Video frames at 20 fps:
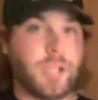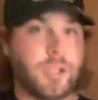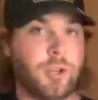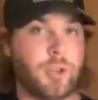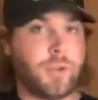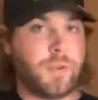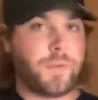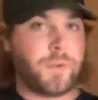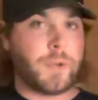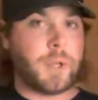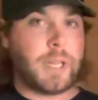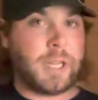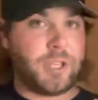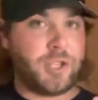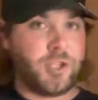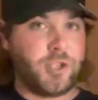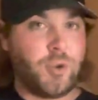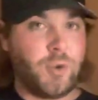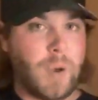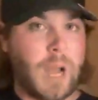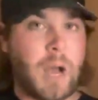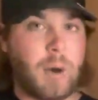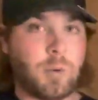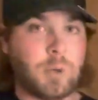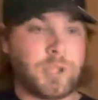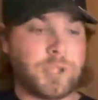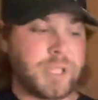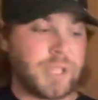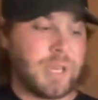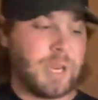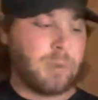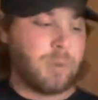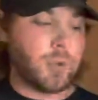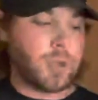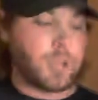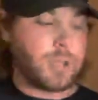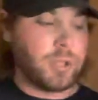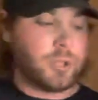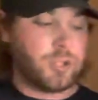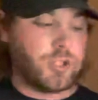to do it for like 2 hours, and then we're
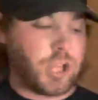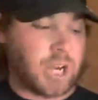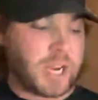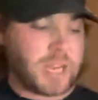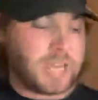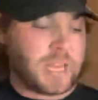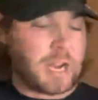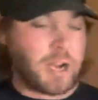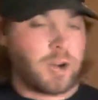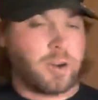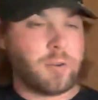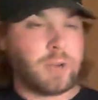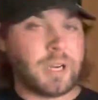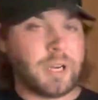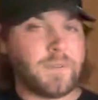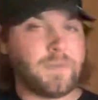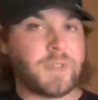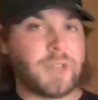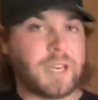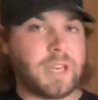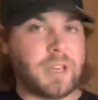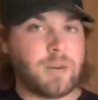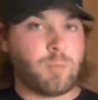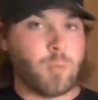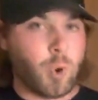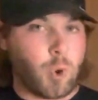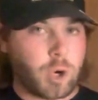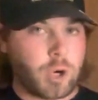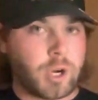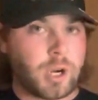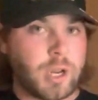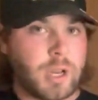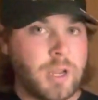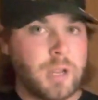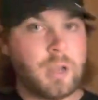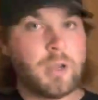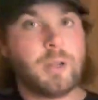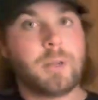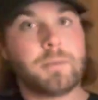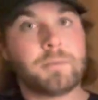going to check it out, and if they need more,
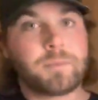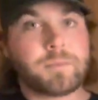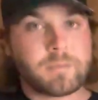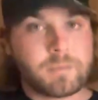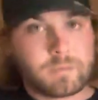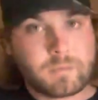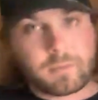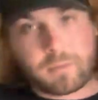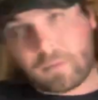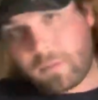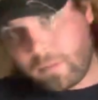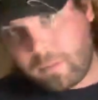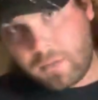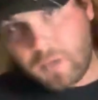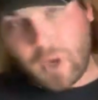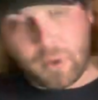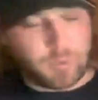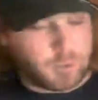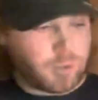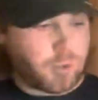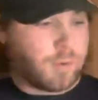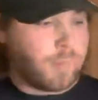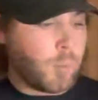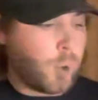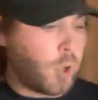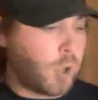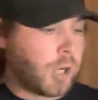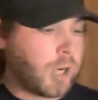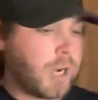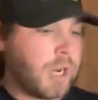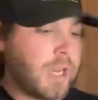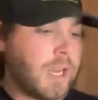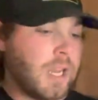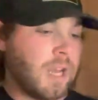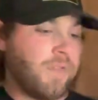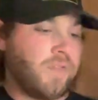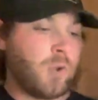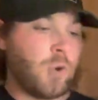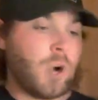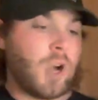then we'll do it more.
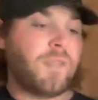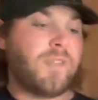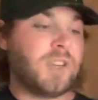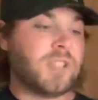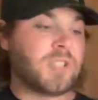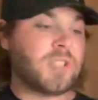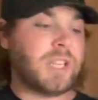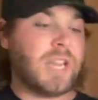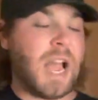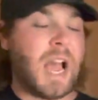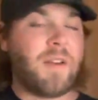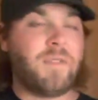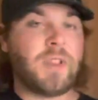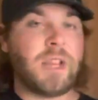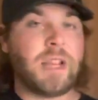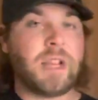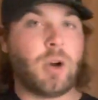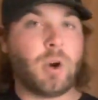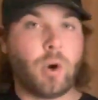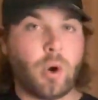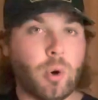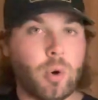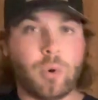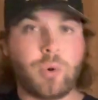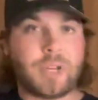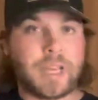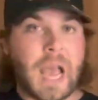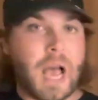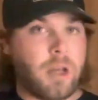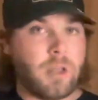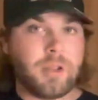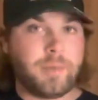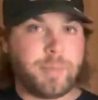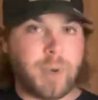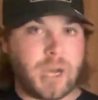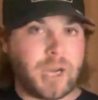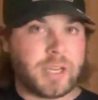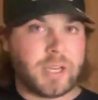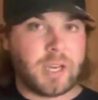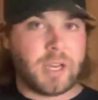If you obviously have like a whole gallon
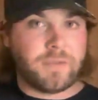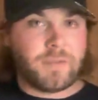bucket of